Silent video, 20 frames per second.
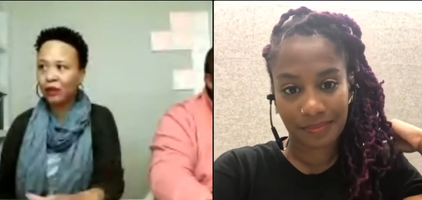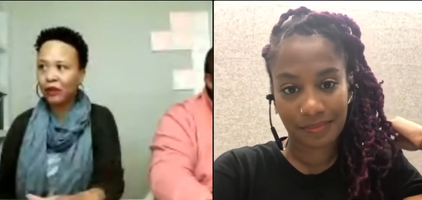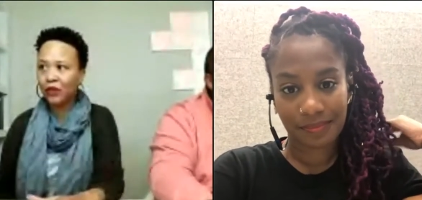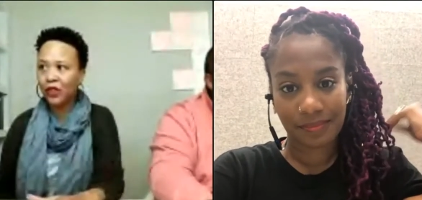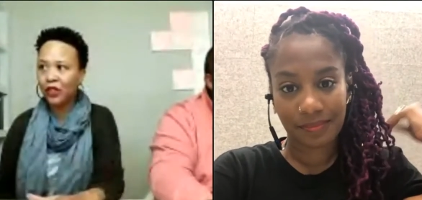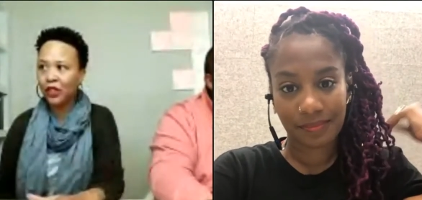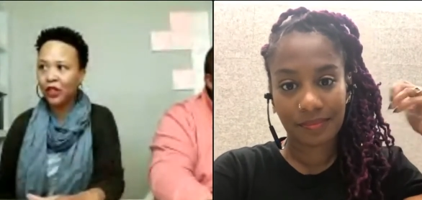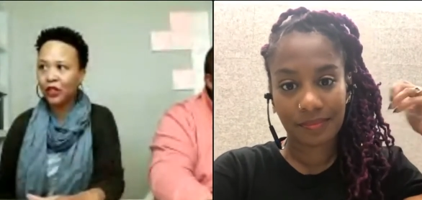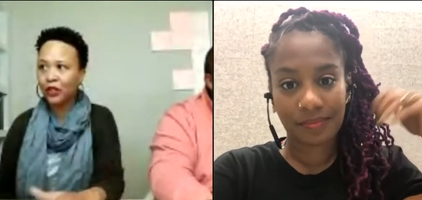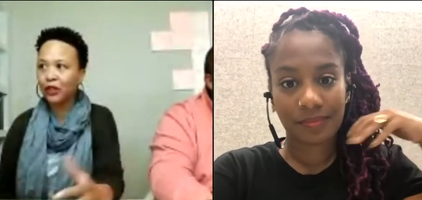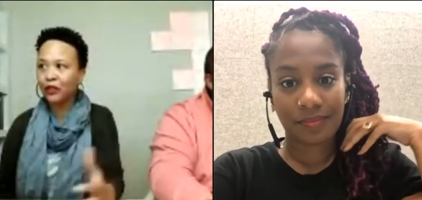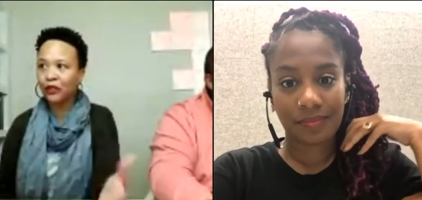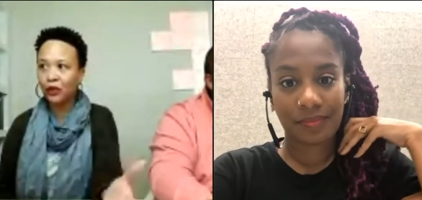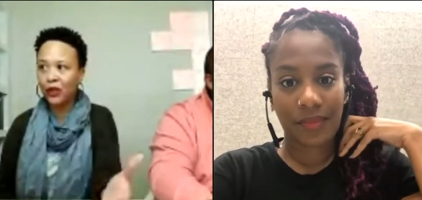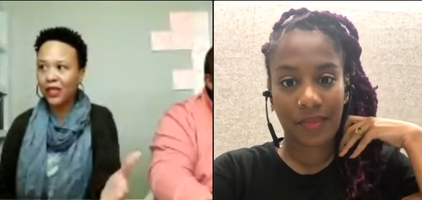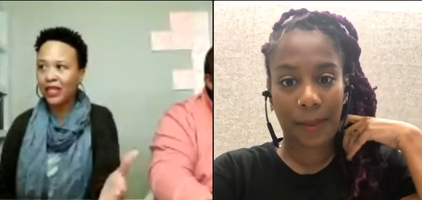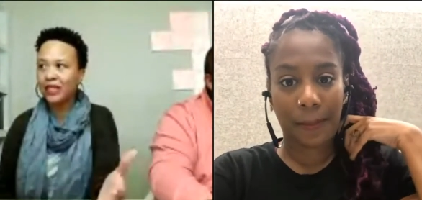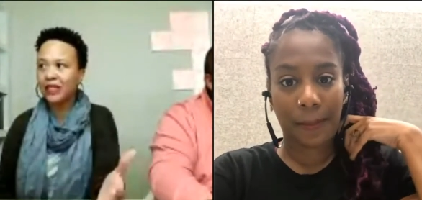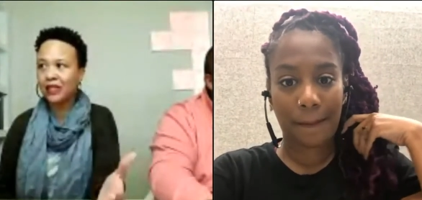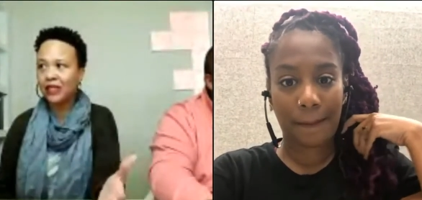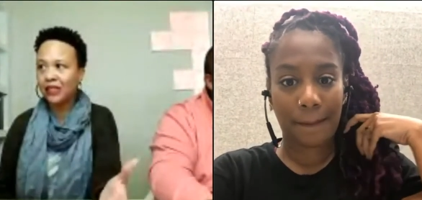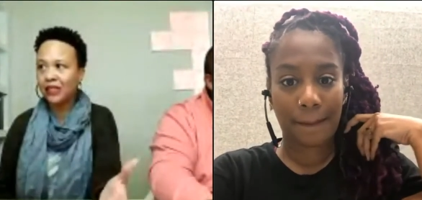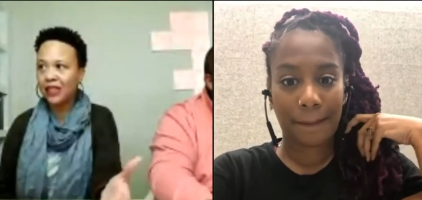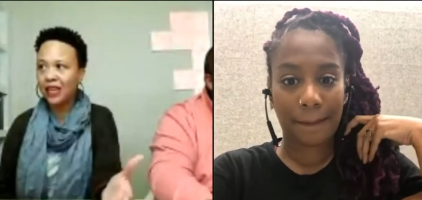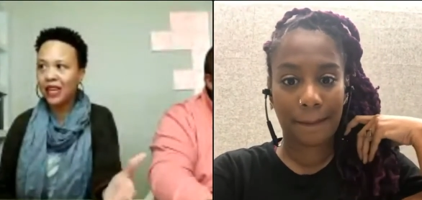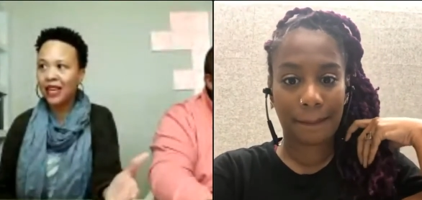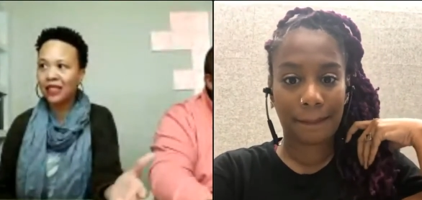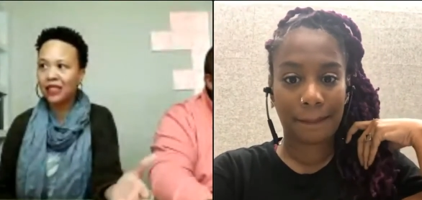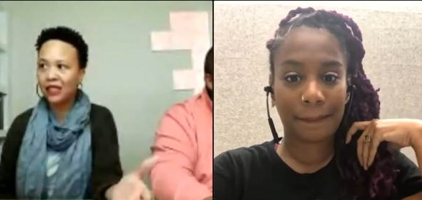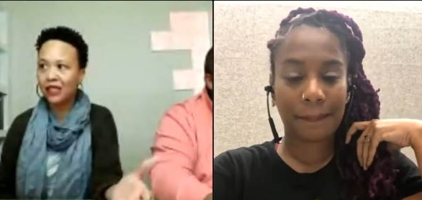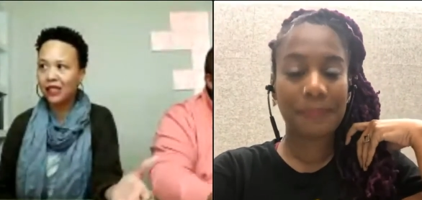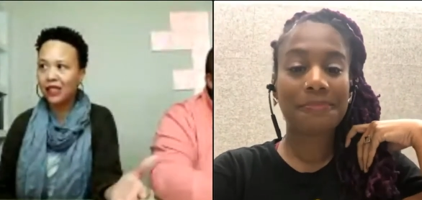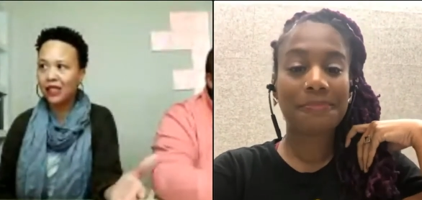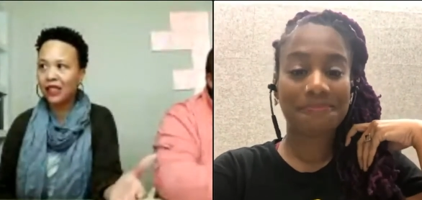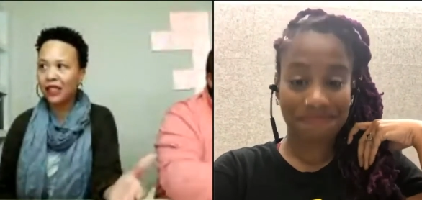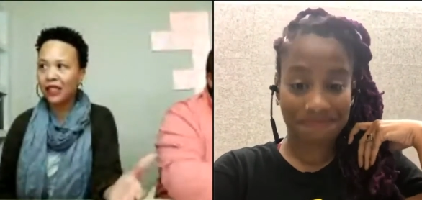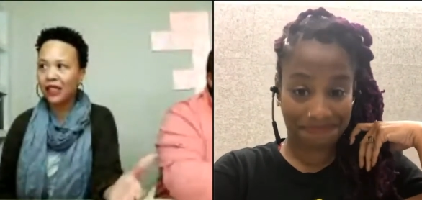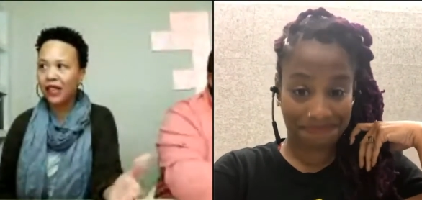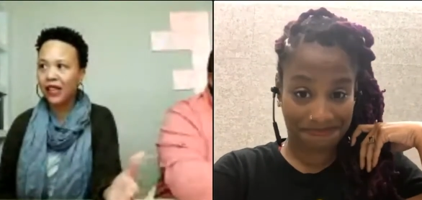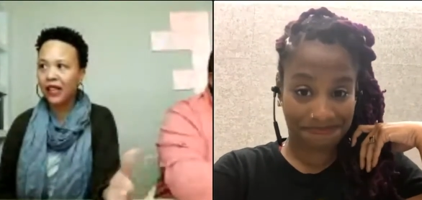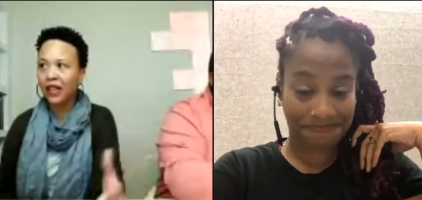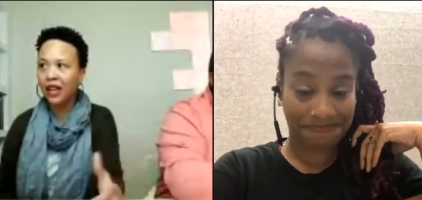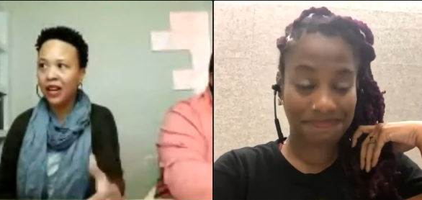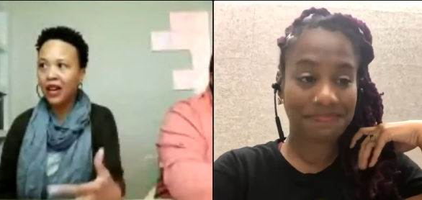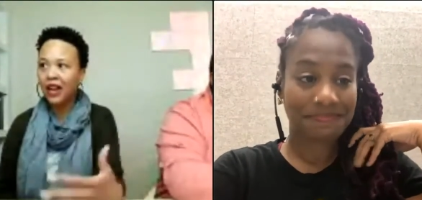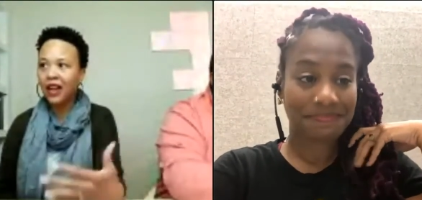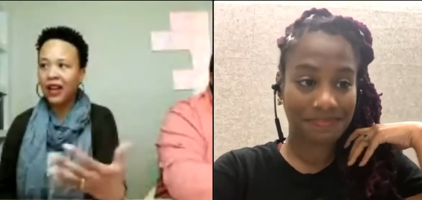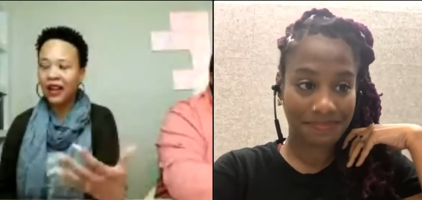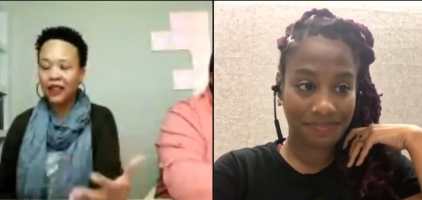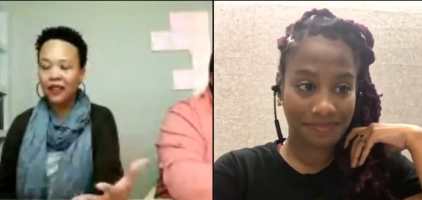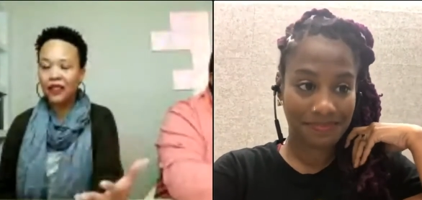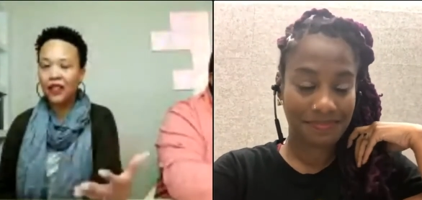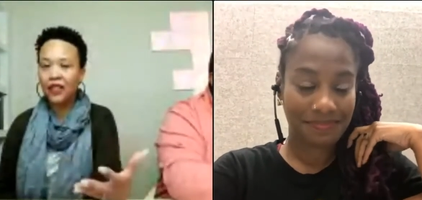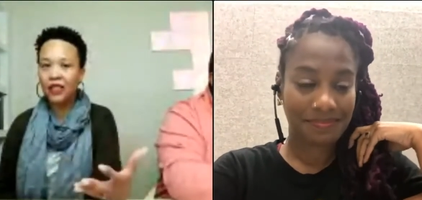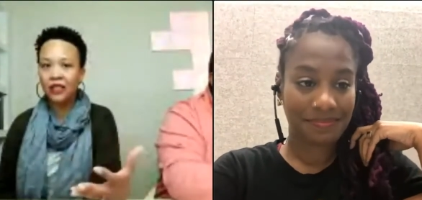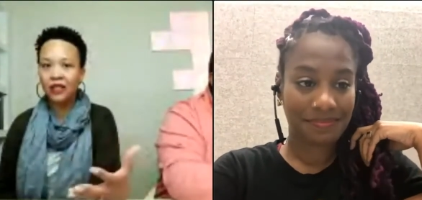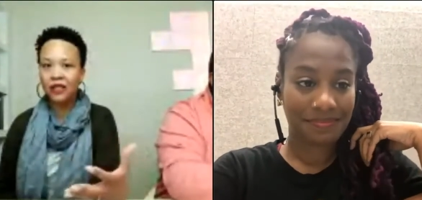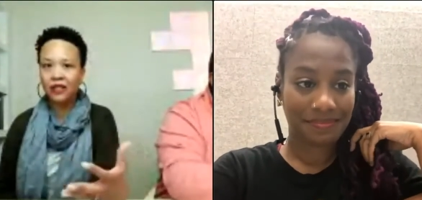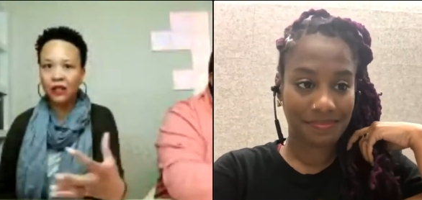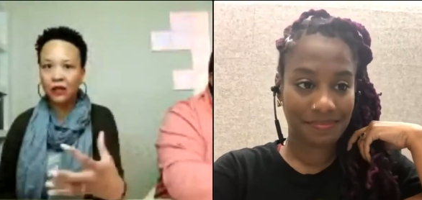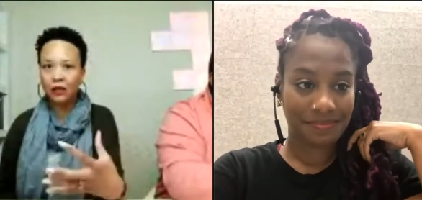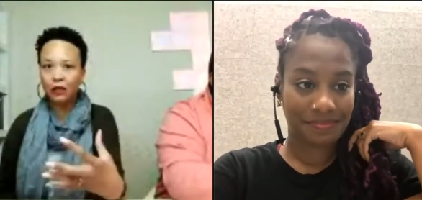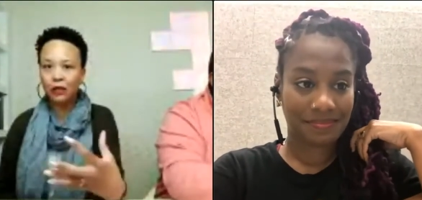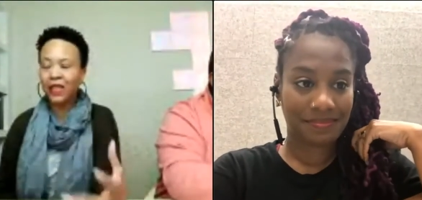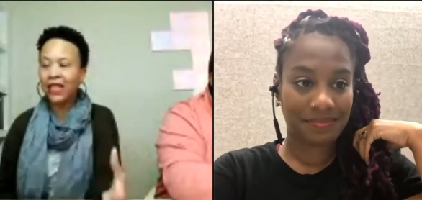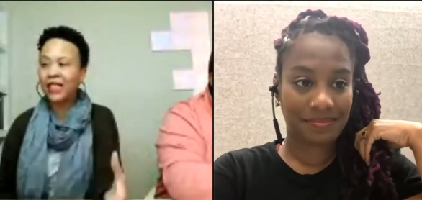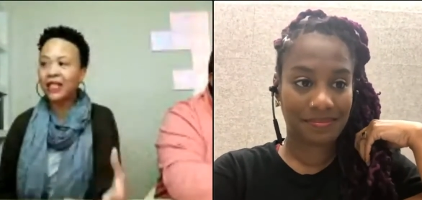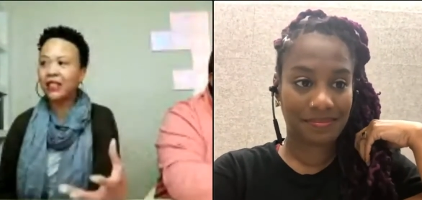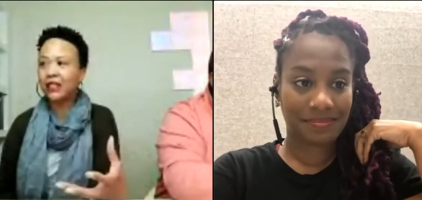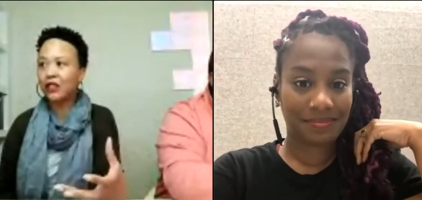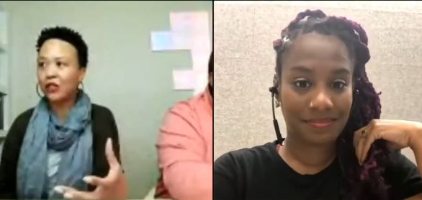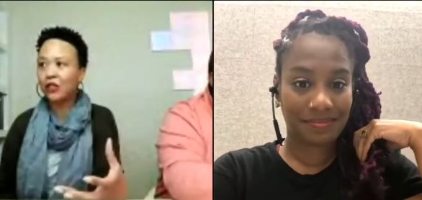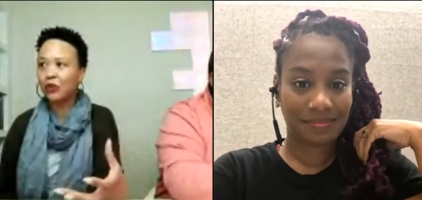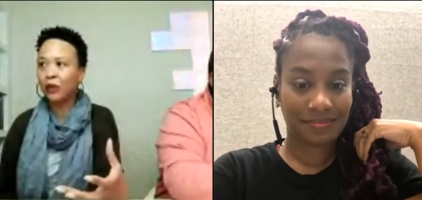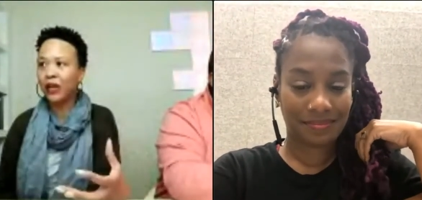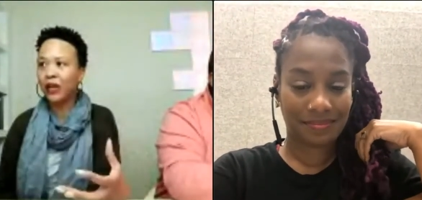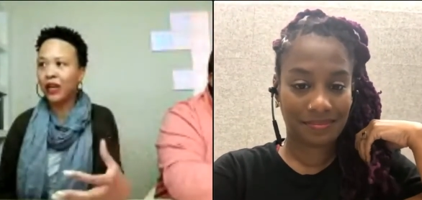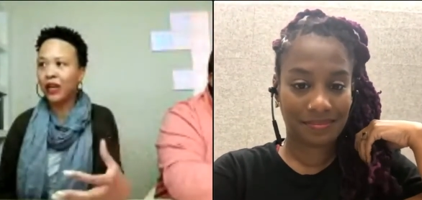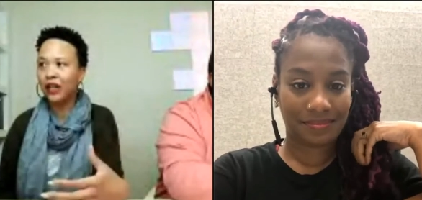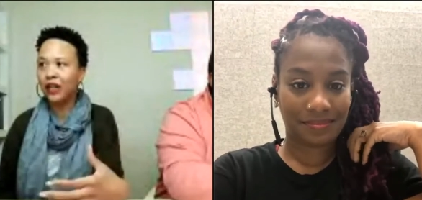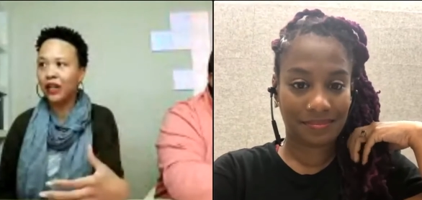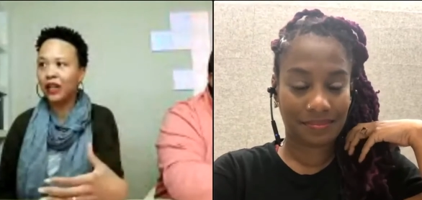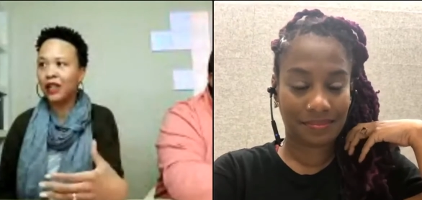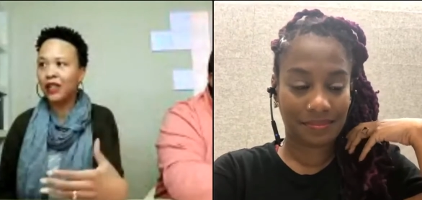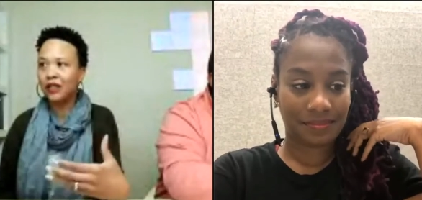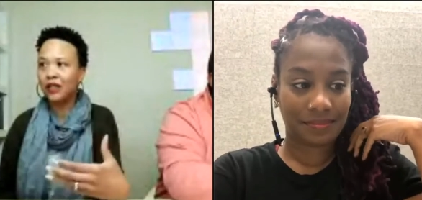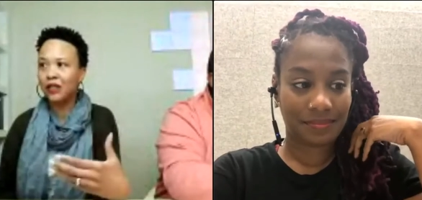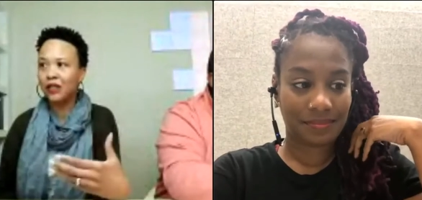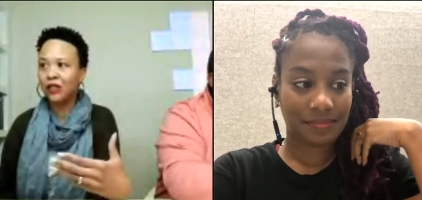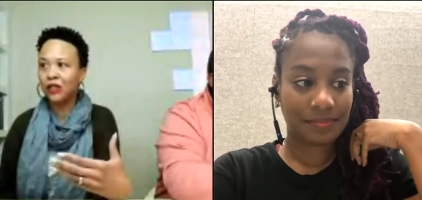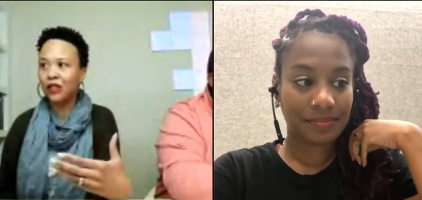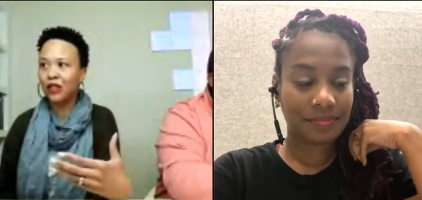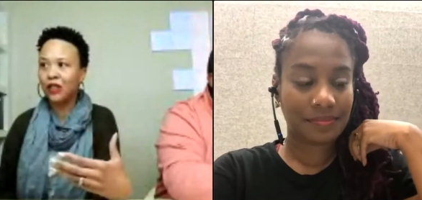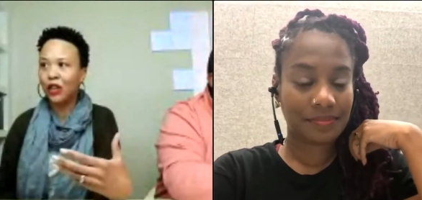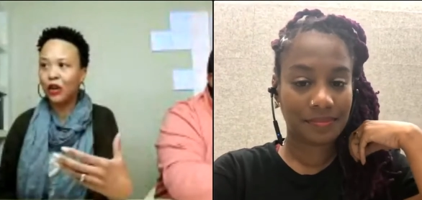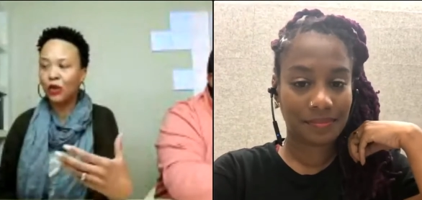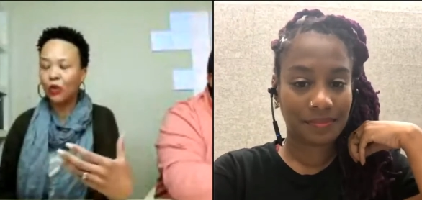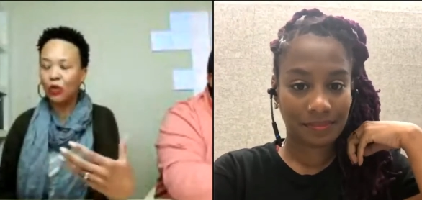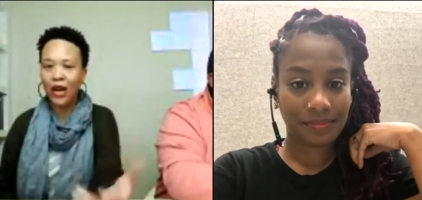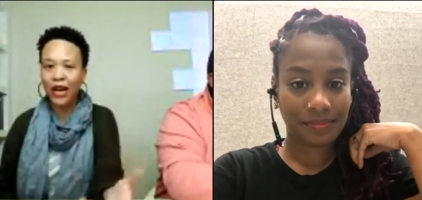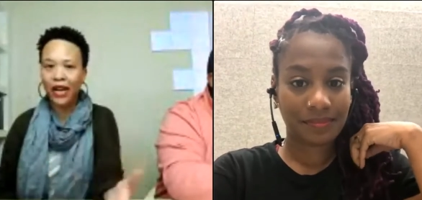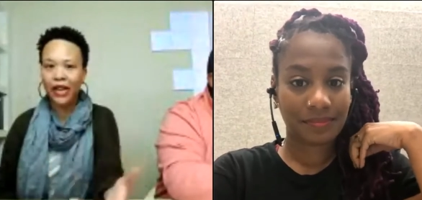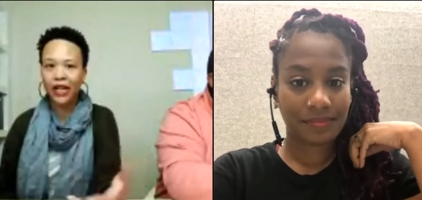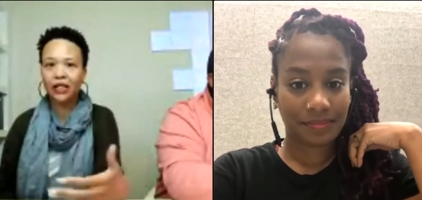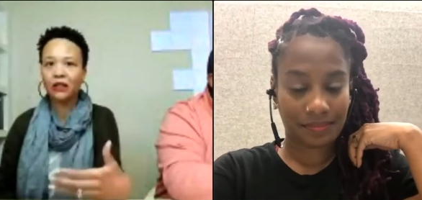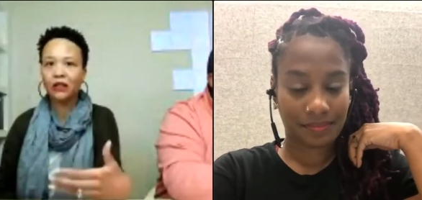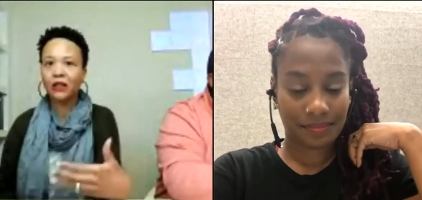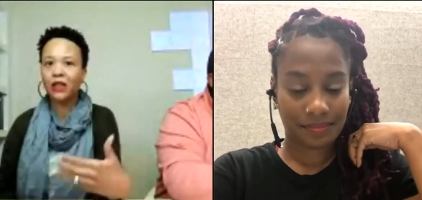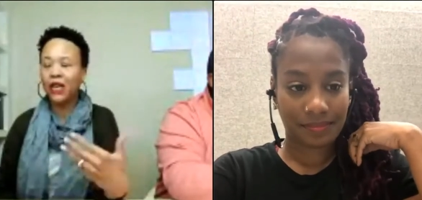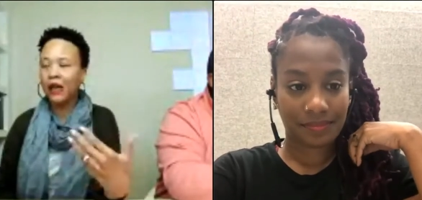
Speaker 1: you know, your voice is necessary in these places where it's, you know, white,